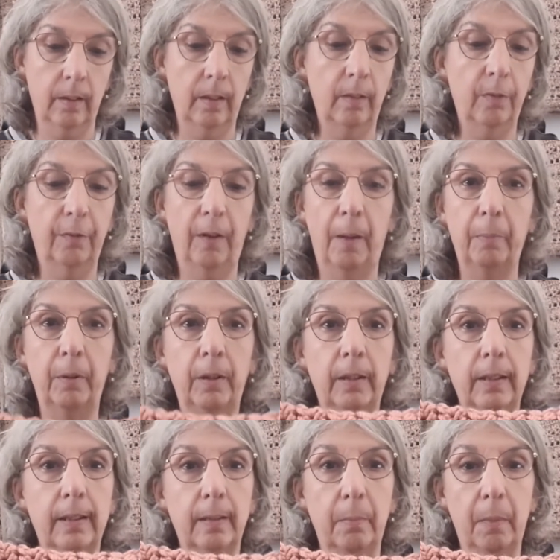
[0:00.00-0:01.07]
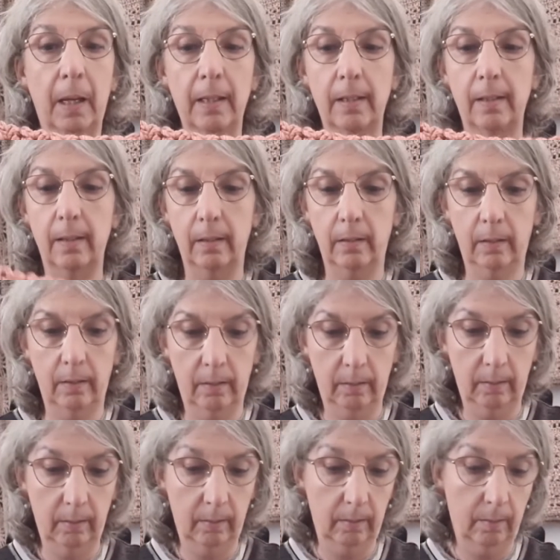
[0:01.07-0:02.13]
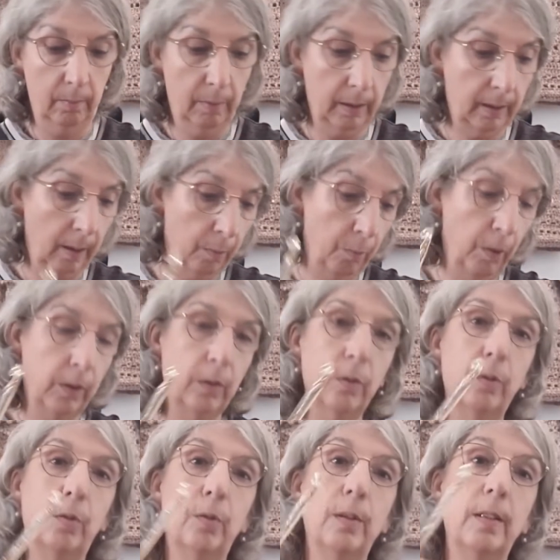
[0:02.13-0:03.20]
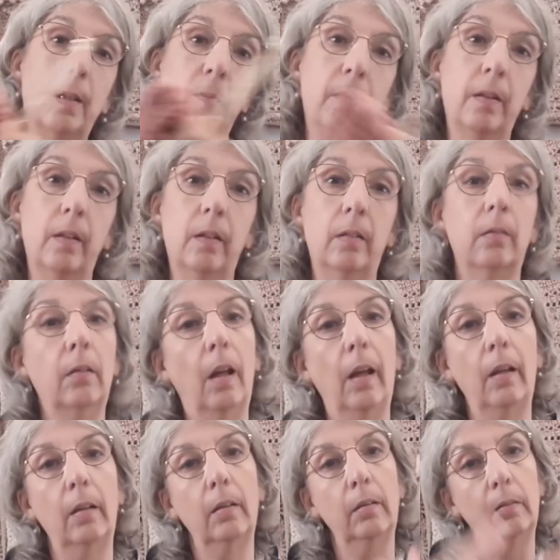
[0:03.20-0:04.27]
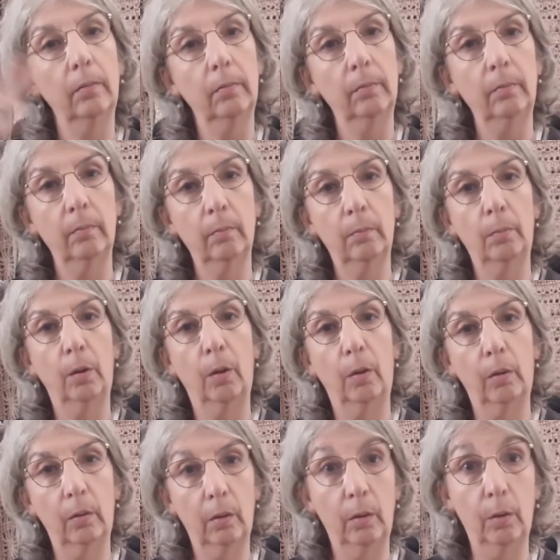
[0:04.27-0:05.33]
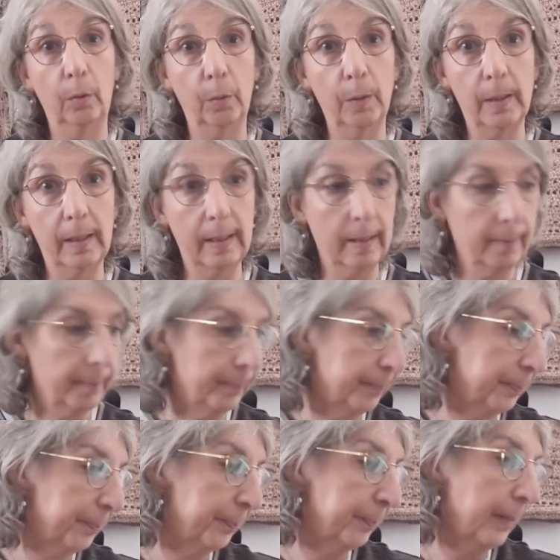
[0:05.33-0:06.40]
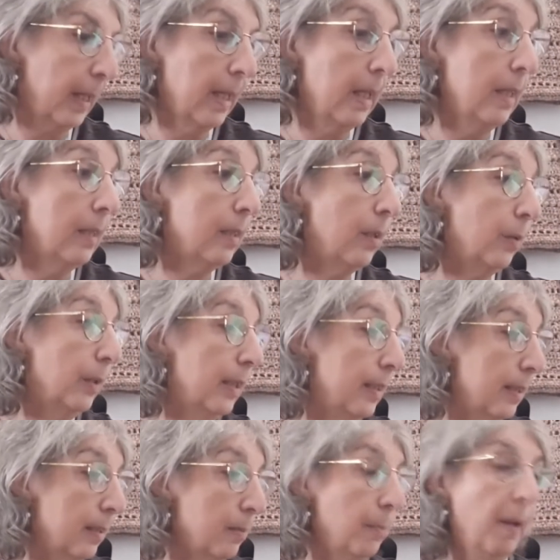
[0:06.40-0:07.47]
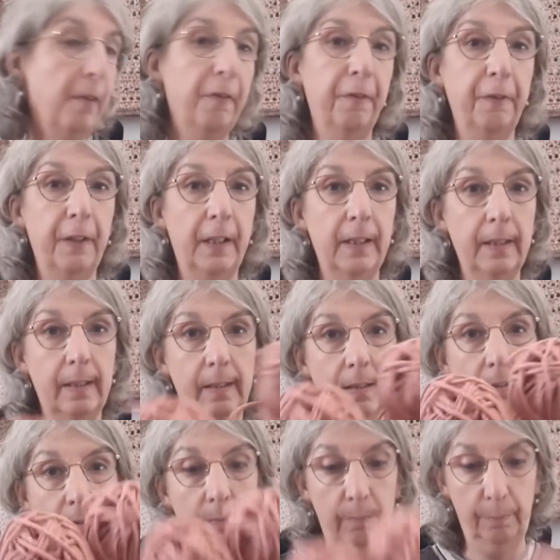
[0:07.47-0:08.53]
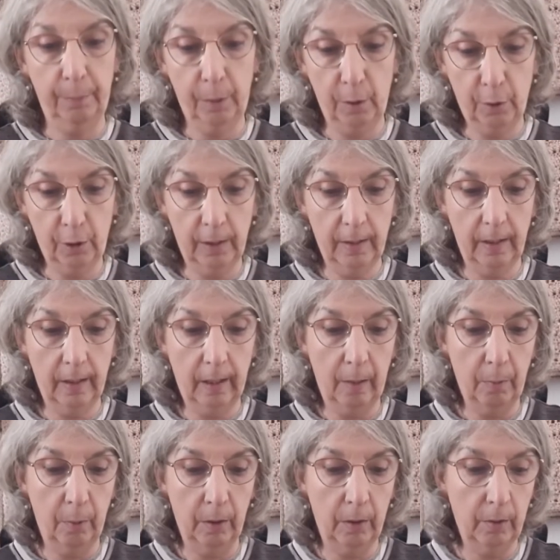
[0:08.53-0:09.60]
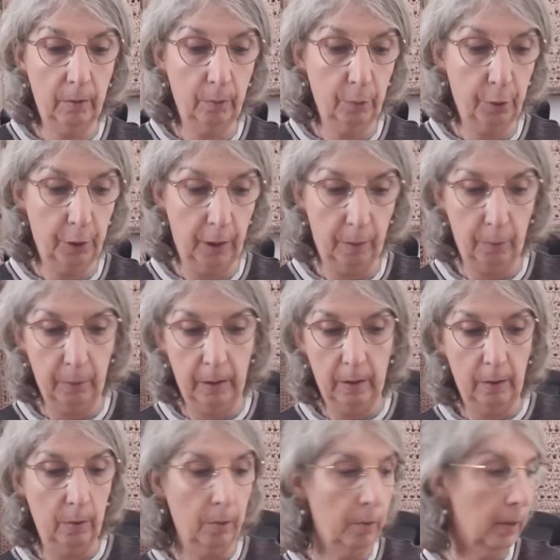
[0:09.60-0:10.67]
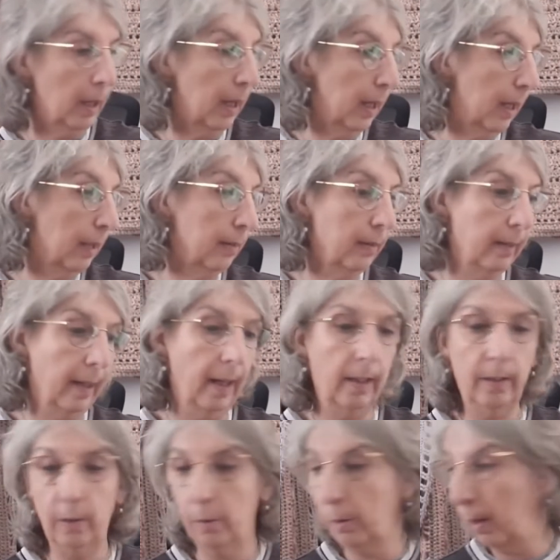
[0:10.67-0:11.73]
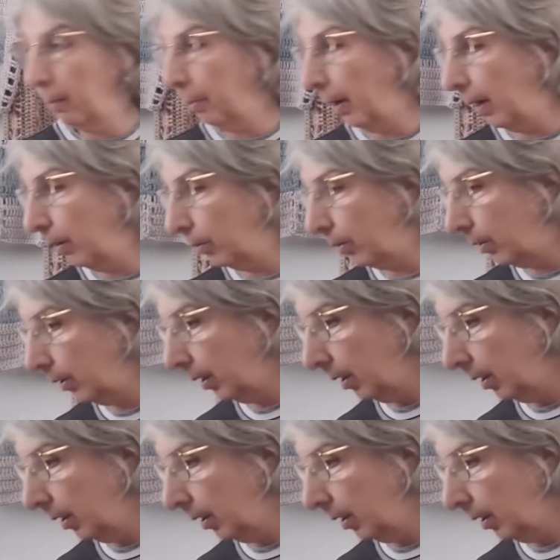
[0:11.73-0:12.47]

This fabric is amazing, but I want to do something like more loose. So this is my first project that I wanted to share with you and tell you about